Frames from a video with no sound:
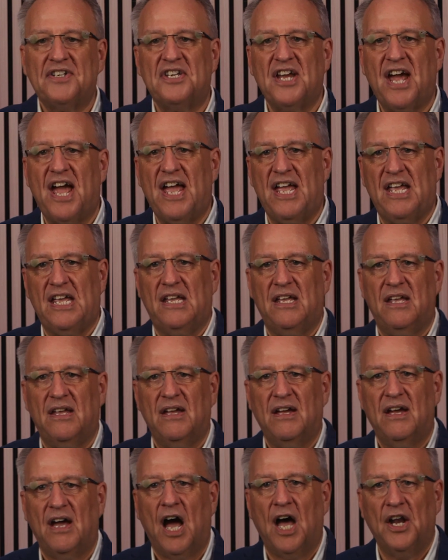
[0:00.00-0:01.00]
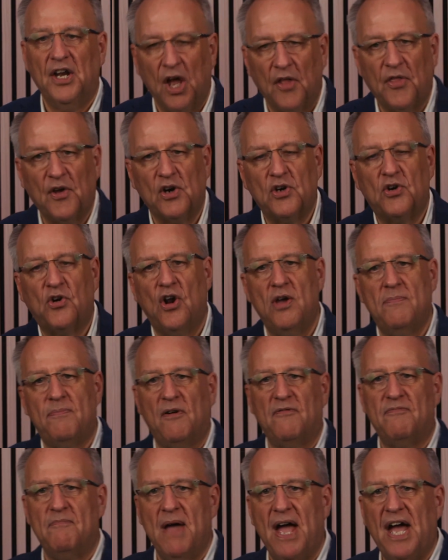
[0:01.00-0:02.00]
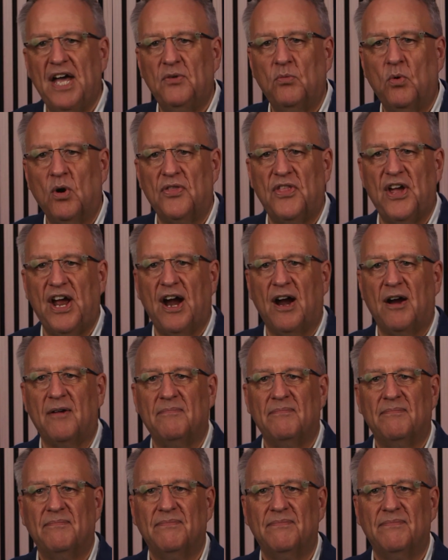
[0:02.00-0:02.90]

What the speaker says: day, another group of men were there,